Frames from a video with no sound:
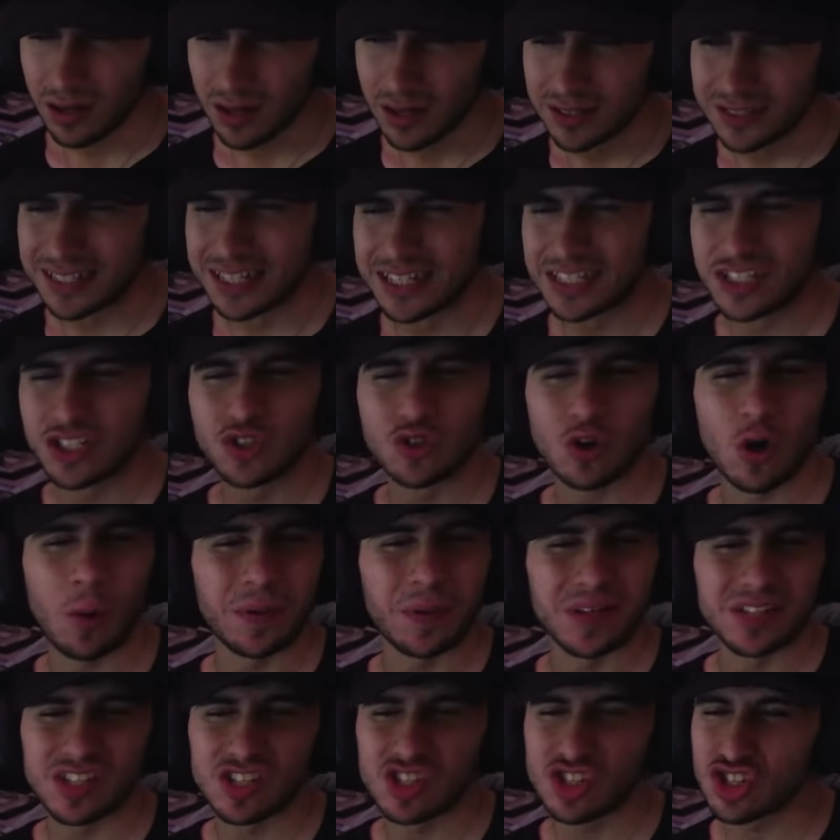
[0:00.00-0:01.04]
This drop
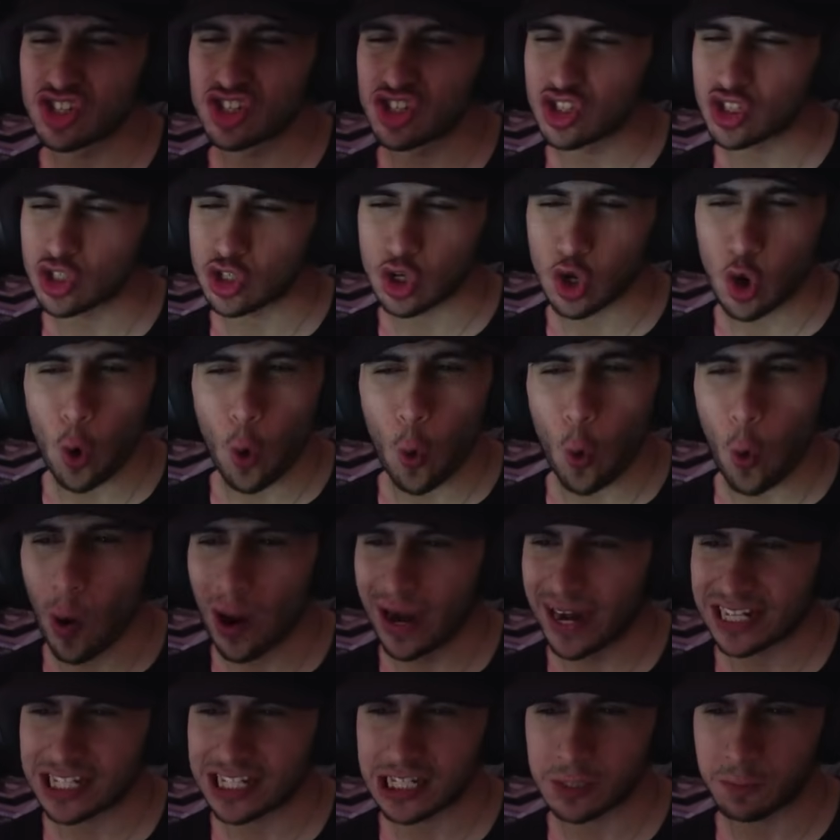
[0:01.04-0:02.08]
is so
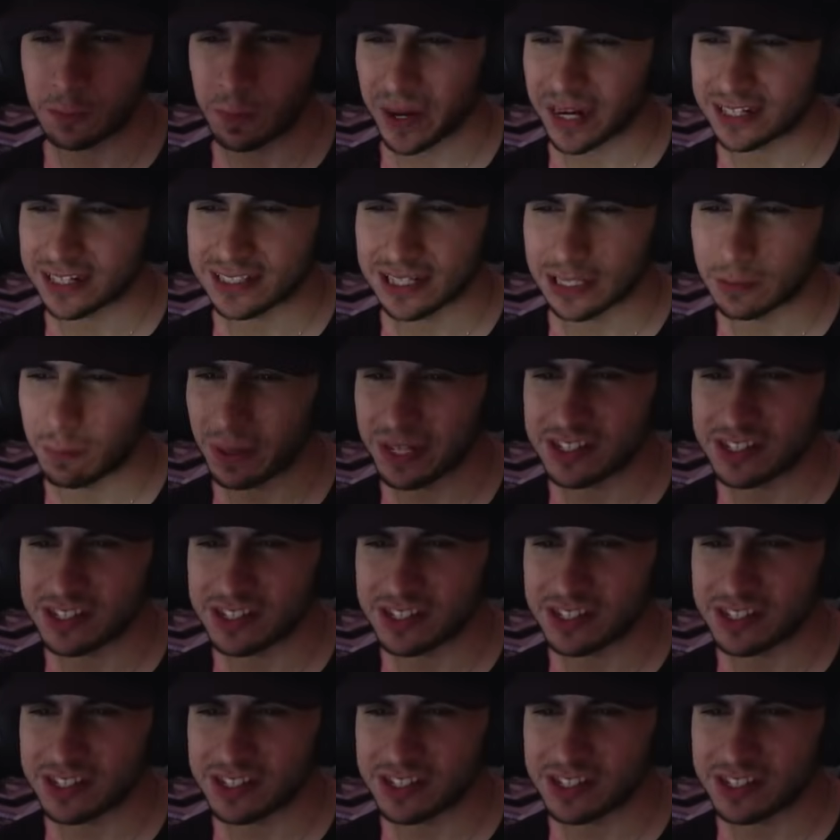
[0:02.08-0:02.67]
unexpected, but